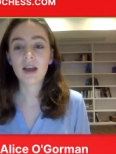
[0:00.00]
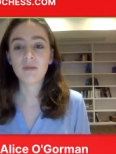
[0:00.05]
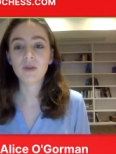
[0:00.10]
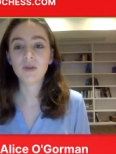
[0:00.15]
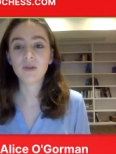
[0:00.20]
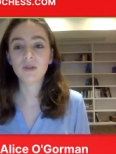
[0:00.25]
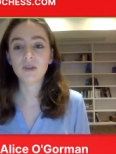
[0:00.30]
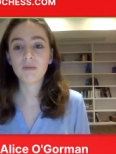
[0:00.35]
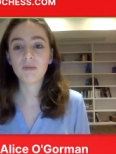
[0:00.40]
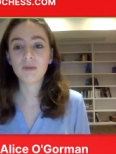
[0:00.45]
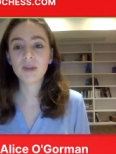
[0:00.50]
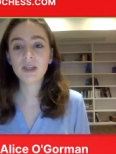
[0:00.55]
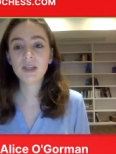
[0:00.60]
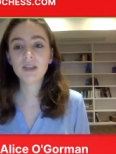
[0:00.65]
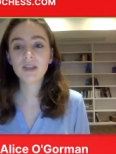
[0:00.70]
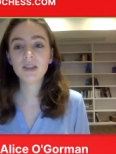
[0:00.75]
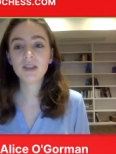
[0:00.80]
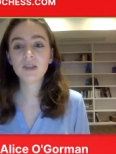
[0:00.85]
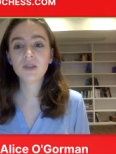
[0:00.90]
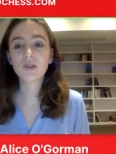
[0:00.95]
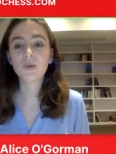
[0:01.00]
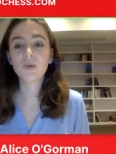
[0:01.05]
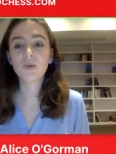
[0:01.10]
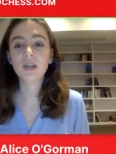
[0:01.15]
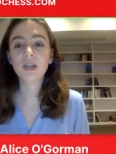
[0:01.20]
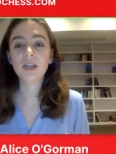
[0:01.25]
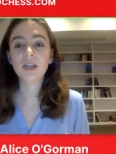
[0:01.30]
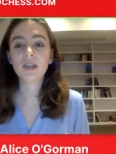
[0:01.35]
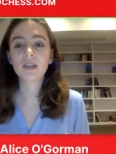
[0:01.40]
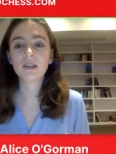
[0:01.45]
who's up pieces, we
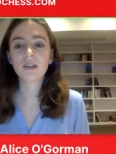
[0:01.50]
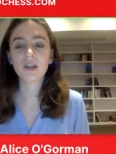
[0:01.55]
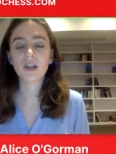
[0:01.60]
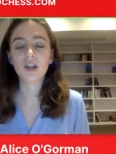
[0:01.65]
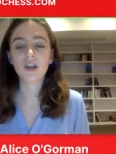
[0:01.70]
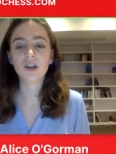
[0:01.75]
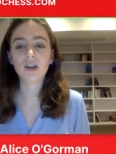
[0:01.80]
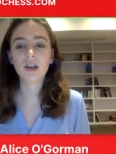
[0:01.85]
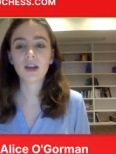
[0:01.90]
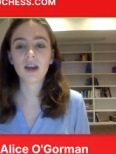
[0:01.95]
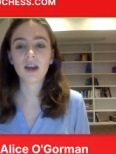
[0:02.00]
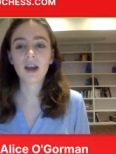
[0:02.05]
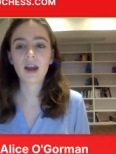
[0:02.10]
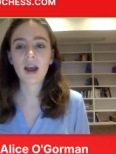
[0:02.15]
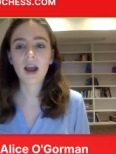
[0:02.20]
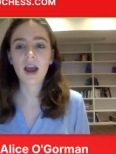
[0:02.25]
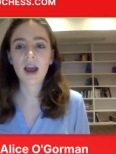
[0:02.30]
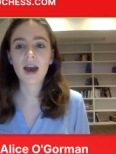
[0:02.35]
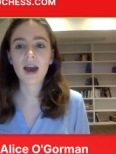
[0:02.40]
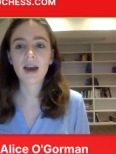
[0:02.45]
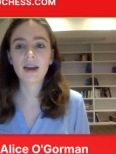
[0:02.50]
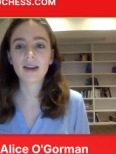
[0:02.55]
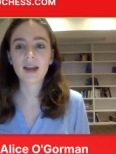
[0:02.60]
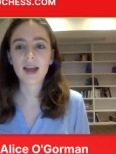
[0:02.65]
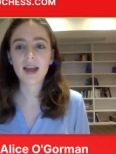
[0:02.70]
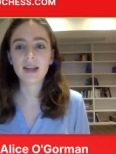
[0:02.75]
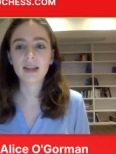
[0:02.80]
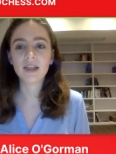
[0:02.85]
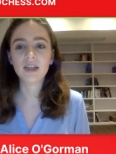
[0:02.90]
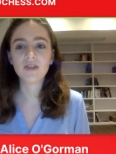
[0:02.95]
need to look at
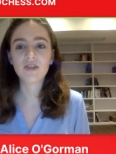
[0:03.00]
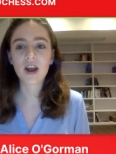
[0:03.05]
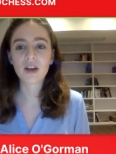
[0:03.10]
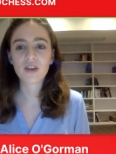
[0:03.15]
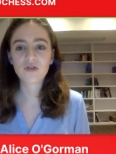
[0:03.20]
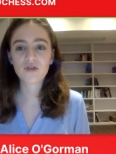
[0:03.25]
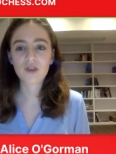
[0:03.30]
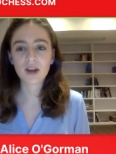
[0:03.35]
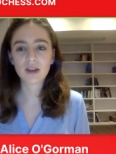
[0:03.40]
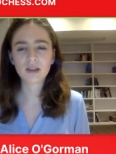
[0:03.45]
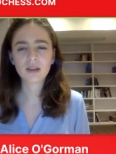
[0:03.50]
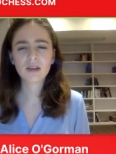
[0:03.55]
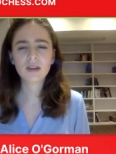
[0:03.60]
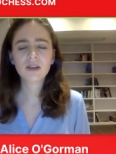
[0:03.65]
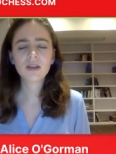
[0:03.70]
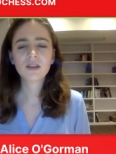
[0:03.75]
any direct threats.